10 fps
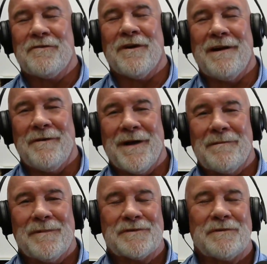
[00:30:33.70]
driveway
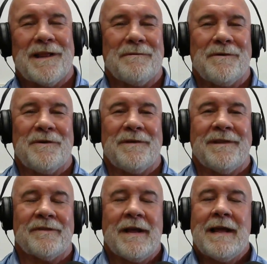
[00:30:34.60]
almost while they were
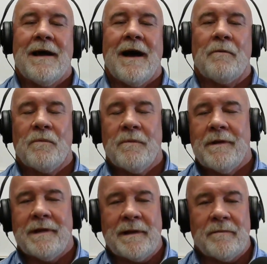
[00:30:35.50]
doing this
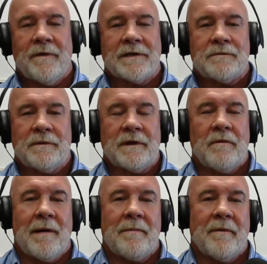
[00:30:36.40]
really impressed with the
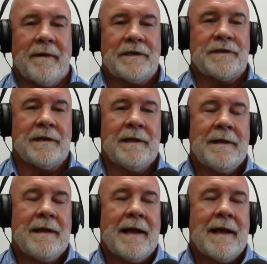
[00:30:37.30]
cooperation.